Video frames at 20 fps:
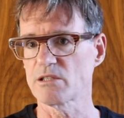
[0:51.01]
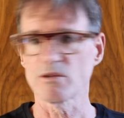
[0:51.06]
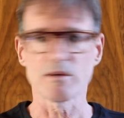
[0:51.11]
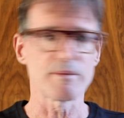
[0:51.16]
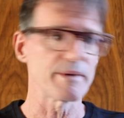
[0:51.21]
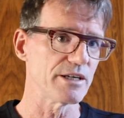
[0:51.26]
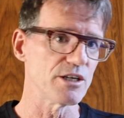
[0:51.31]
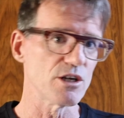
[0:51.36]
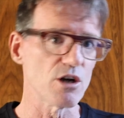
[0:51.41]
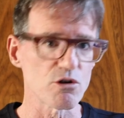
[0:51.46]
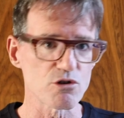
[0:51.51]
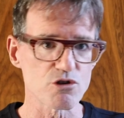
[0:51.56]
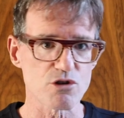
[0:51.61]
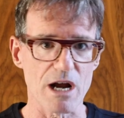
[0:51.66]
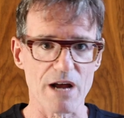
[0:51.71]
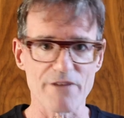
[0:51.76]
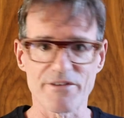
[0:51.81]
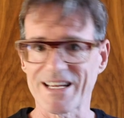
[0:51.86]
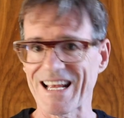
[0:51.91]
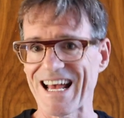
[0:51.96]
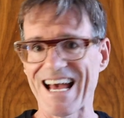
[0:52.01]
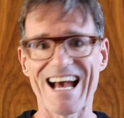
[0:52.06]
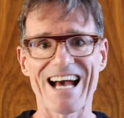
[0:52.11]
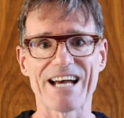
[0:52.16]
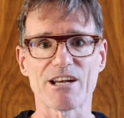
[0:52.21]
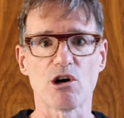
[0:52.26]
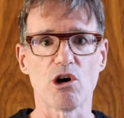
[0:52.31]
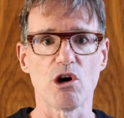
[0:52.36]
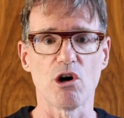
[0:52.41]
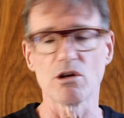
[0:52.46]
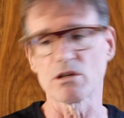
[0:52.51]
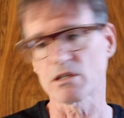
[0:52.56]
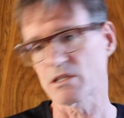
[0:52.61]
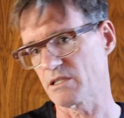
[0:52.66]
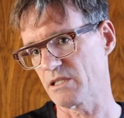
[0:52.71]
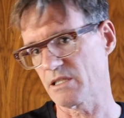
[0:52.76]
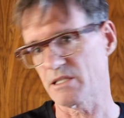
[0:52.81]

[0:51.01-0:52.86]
There would have been no traffic at all because